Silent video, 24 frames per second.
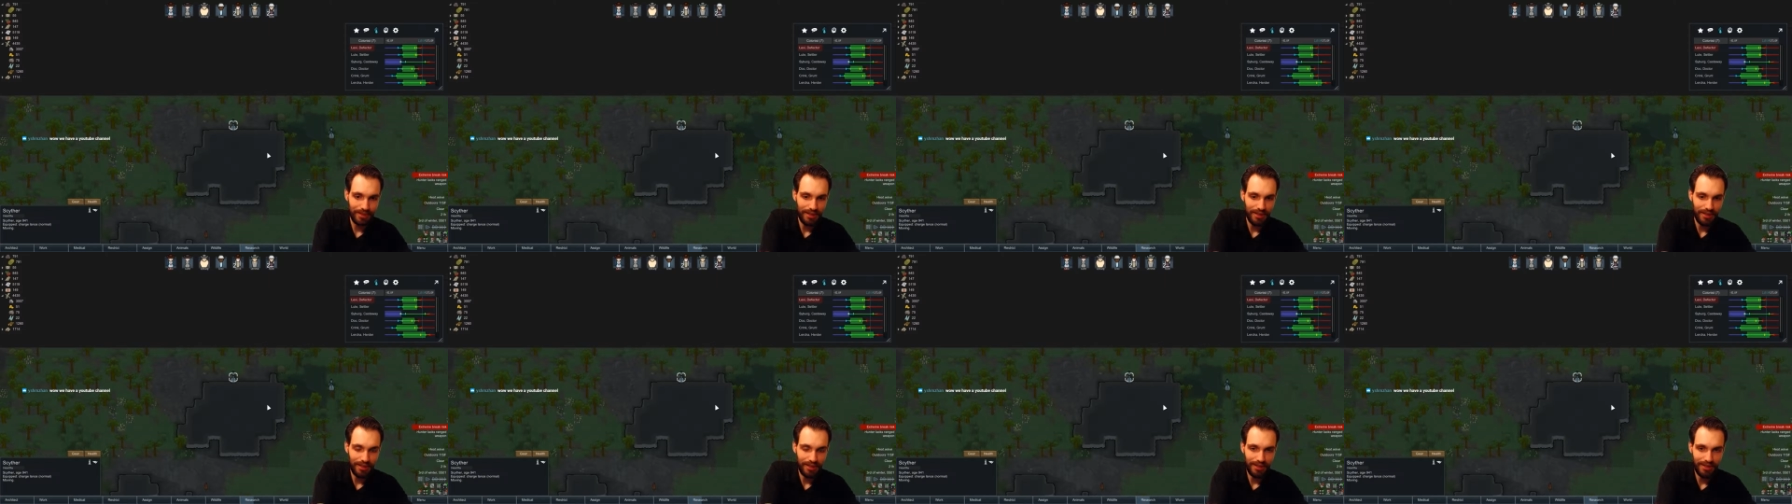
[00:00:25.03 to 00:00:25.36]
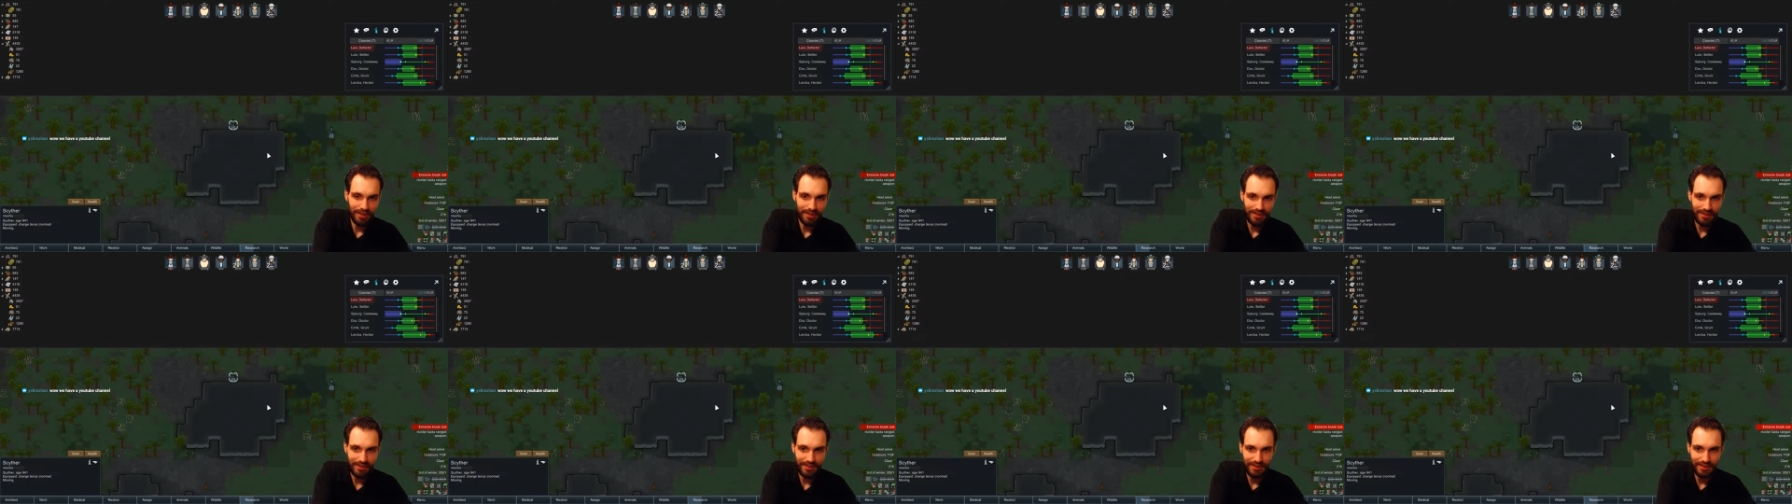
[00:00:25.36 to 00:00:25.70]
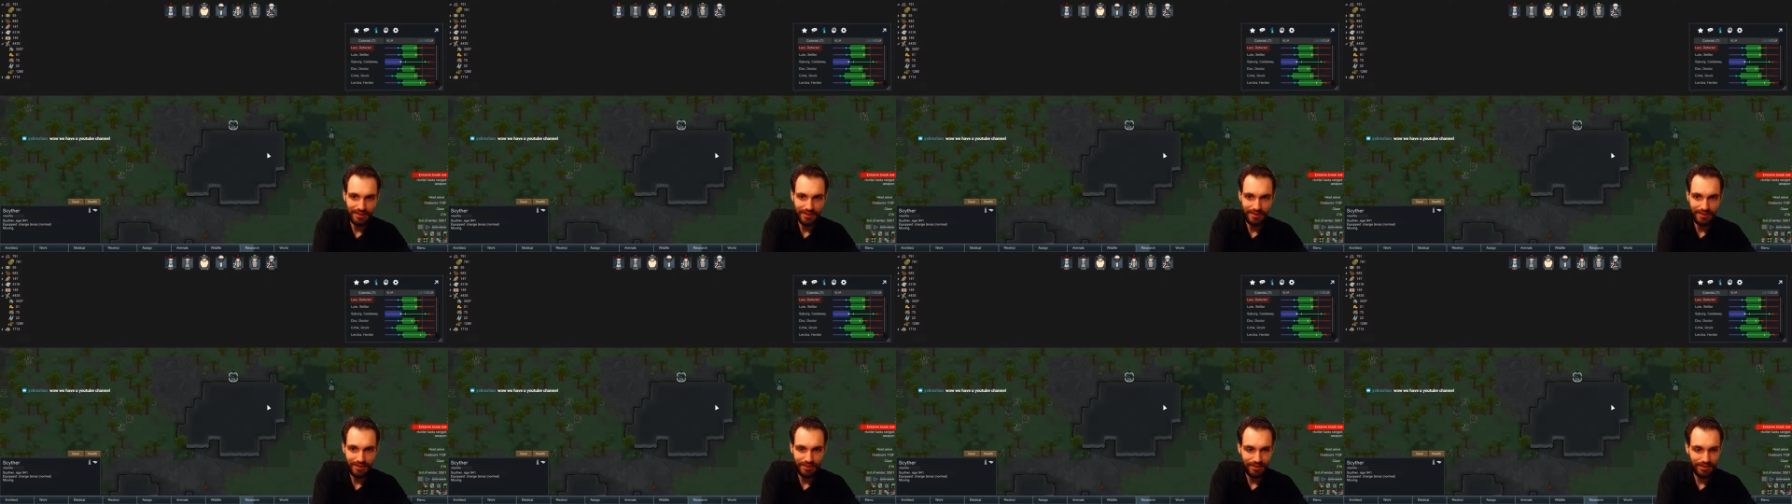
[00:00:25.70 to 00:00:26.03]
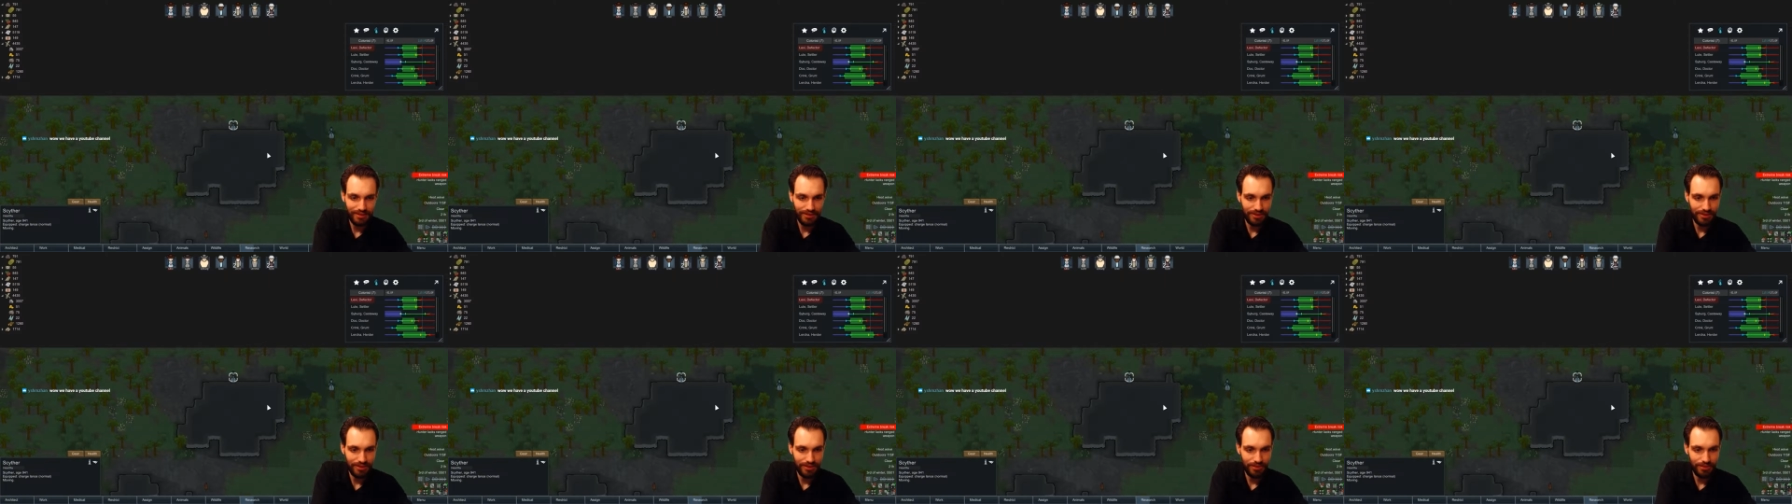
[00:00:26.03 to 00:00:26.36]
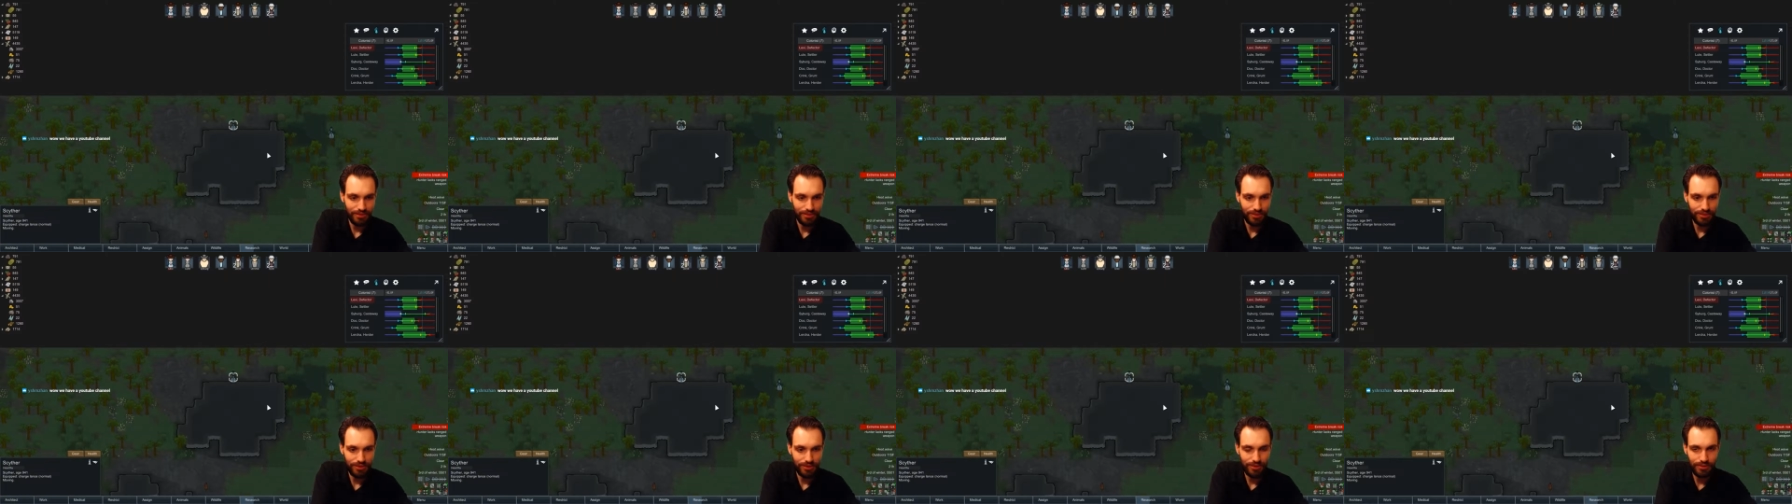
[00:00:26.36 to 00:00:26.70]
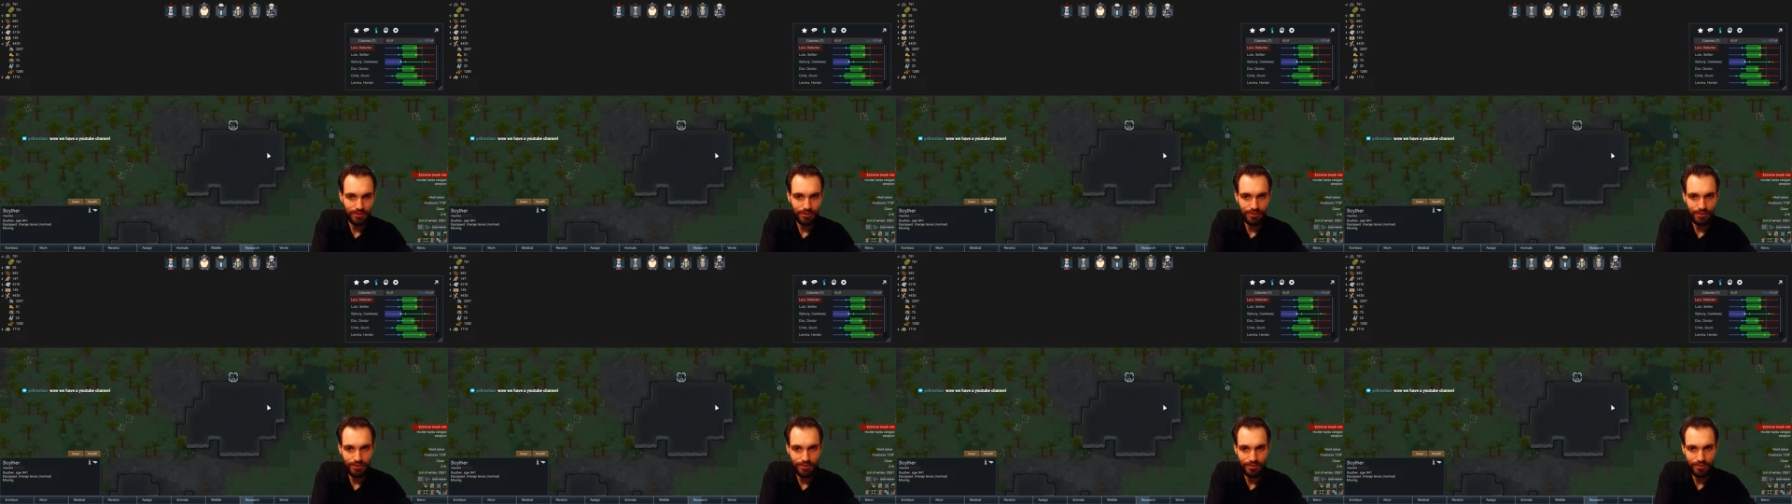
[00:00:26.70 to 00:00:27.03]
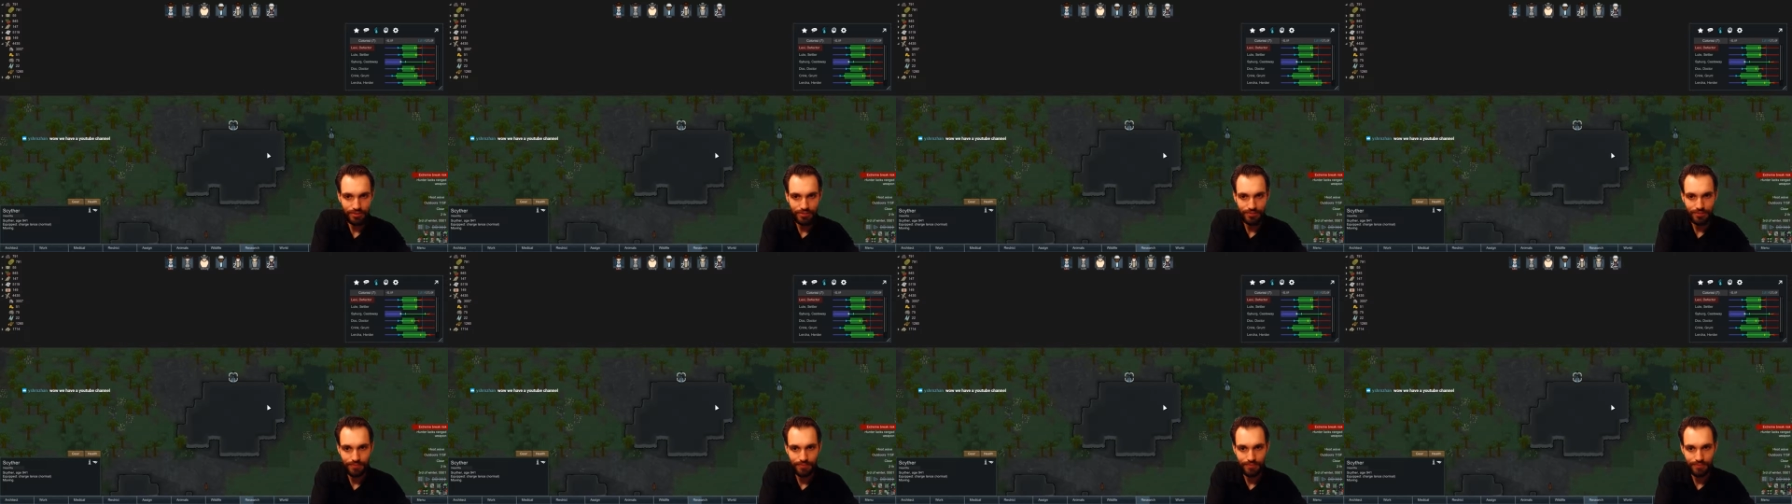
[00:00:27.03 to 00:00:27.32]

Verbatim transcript: Uh, let's see. Social